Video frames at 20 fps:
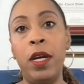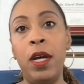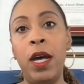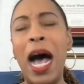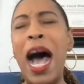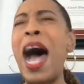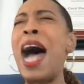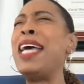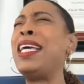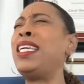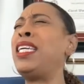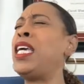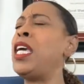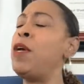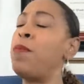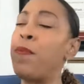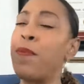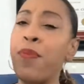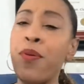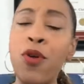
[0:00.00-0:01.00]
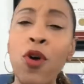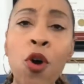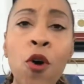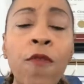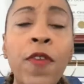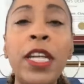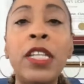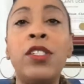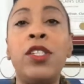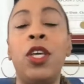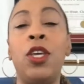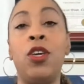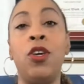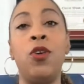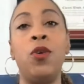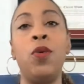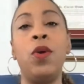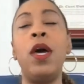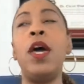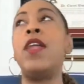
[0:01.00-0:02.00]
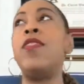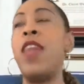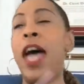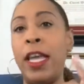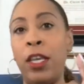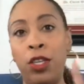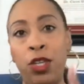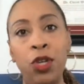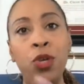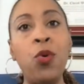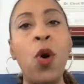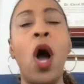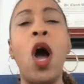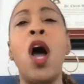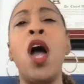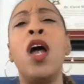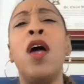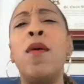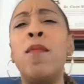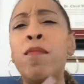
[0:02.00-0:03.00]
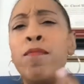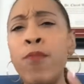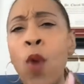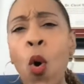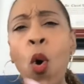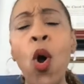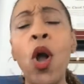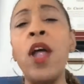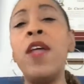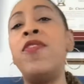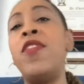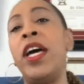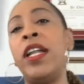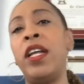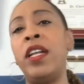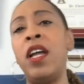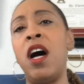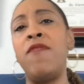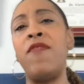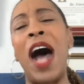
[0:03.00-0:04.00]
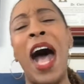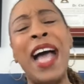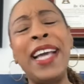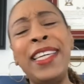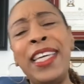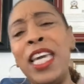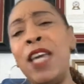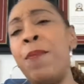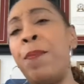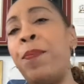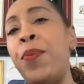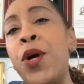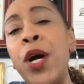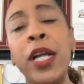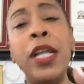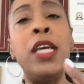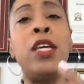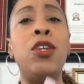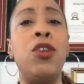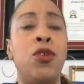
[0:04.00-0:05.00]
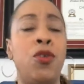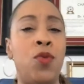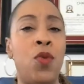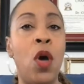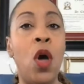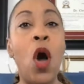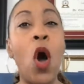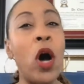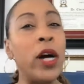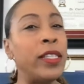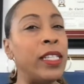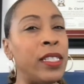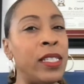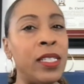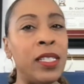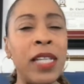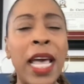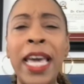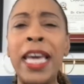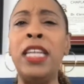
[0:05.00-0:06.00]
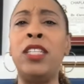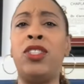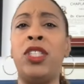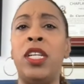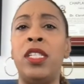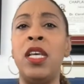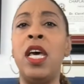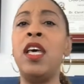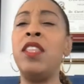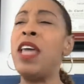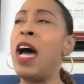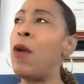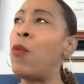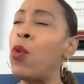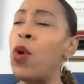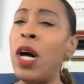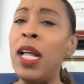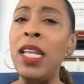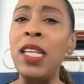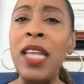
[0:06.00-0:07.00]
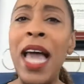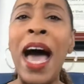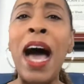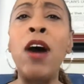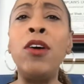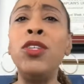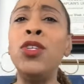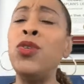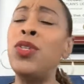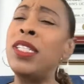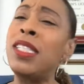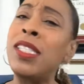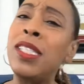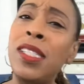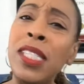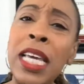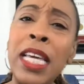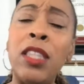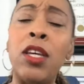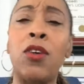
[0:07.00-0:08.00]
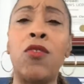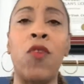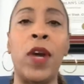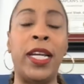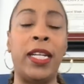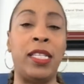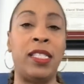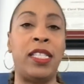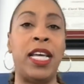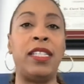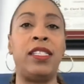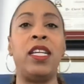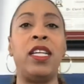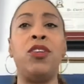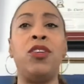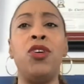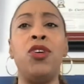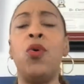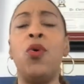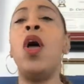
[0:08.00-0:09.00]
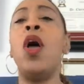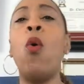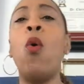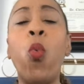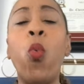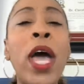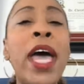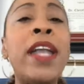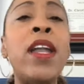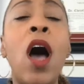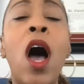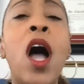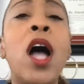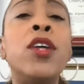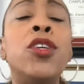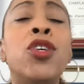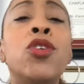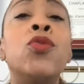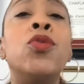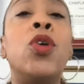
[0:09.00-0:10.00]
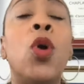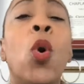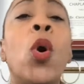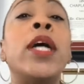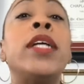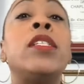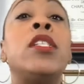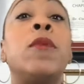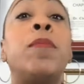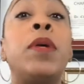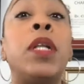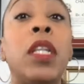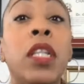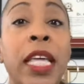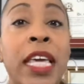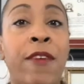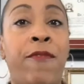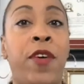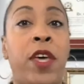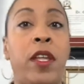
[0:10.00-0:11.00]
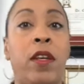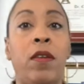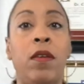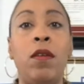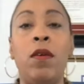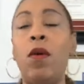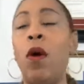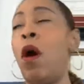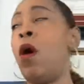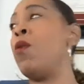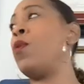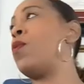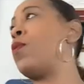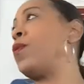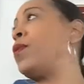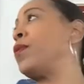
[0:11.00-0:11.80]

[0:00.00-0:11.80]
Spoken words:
I keep proving to you that you are more than enough. I keep putting you on the stages that will allow you to see the greatness that's in you. When are you going to believe it? Woo!